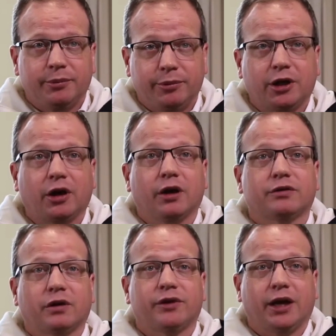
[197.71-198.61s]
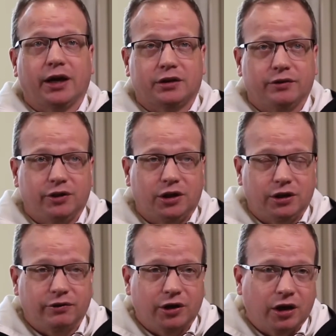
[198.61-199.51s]
because of the
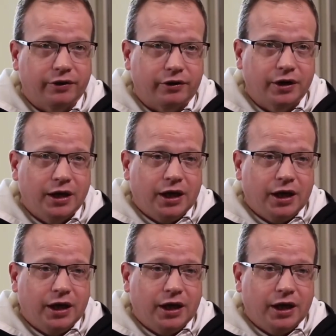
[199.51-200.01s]
activity of another.